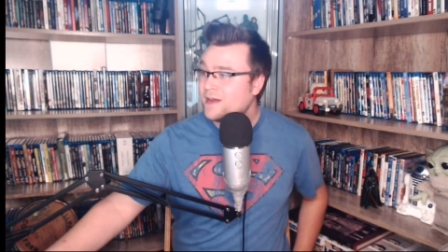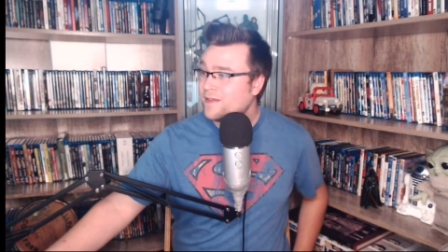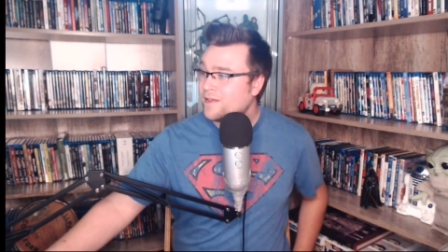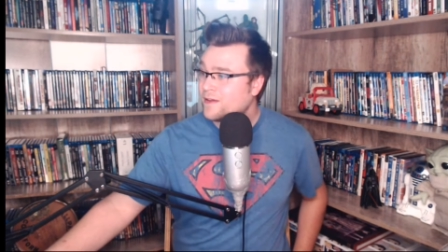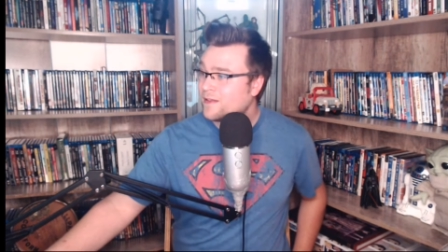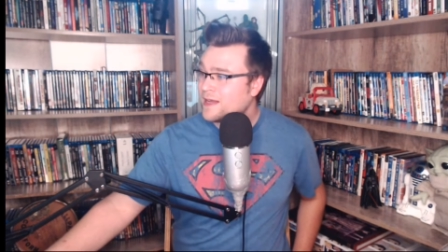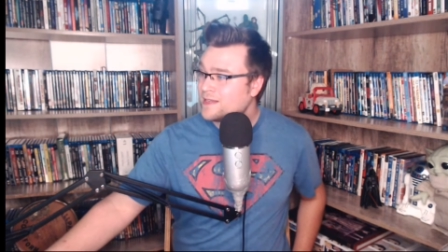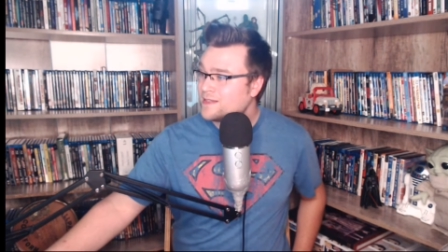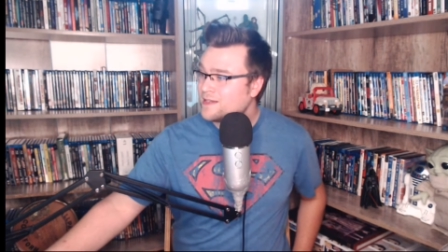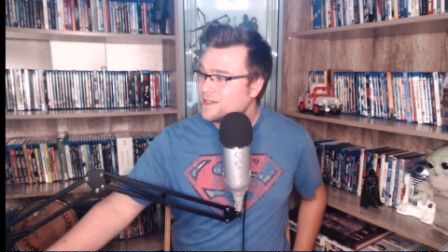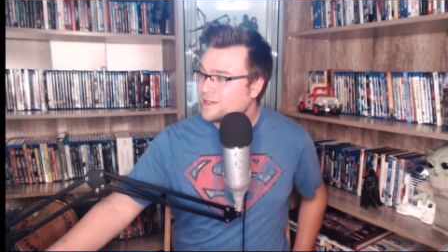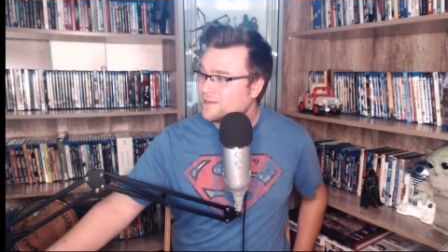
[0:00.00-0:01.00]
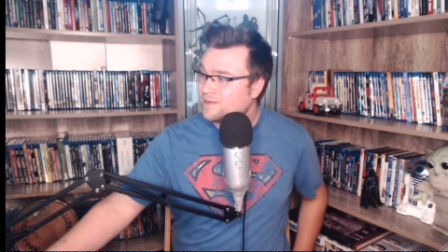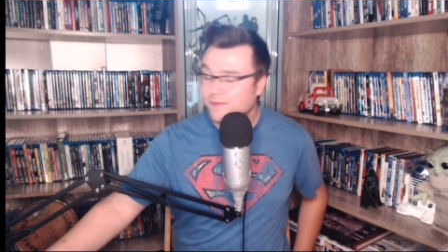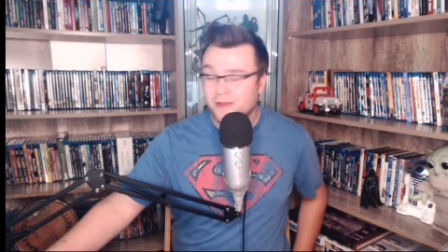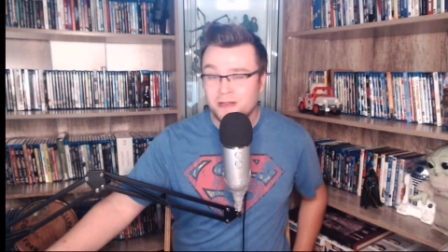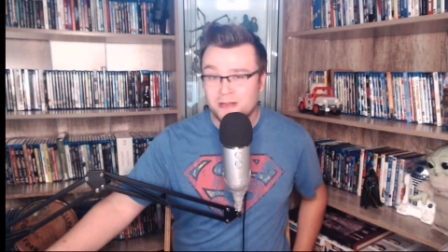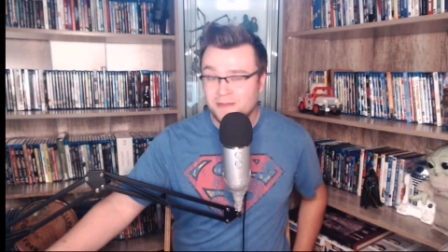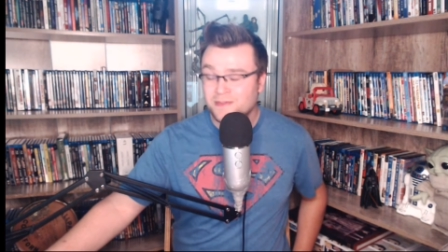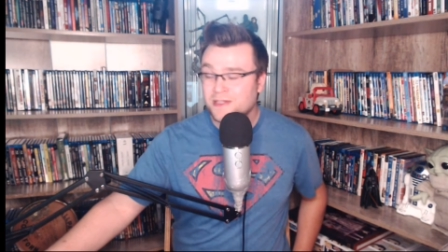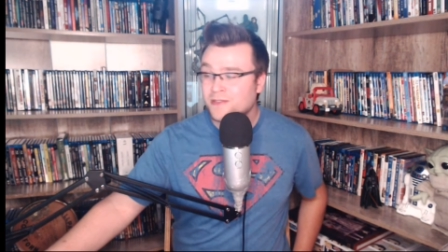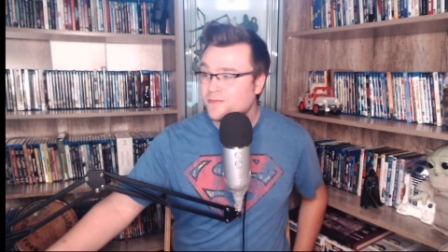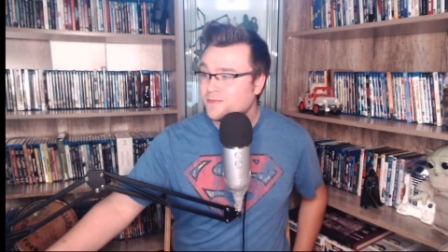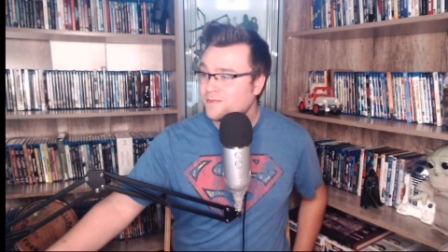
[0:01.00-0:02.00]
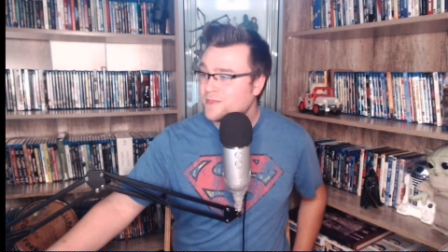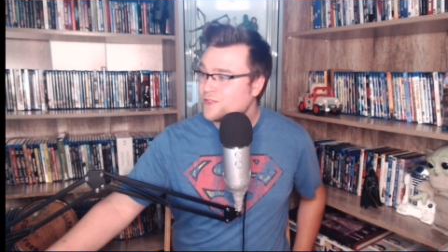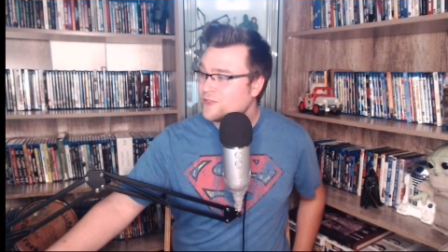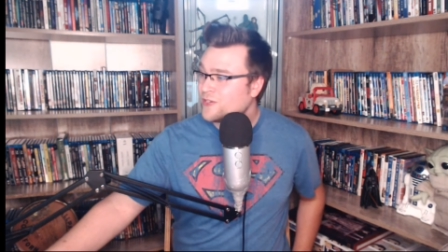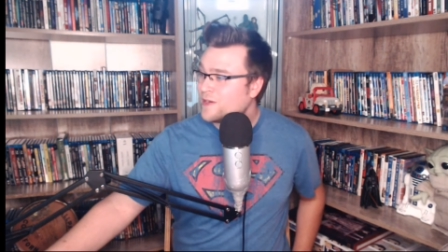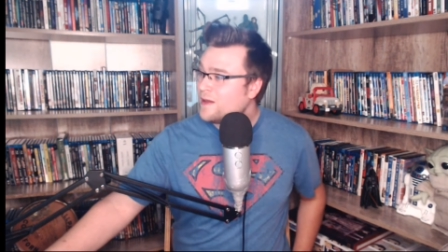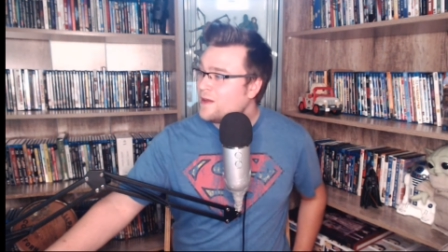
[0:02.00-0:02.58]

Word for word: The Glass Onion, a Knives Out mystery.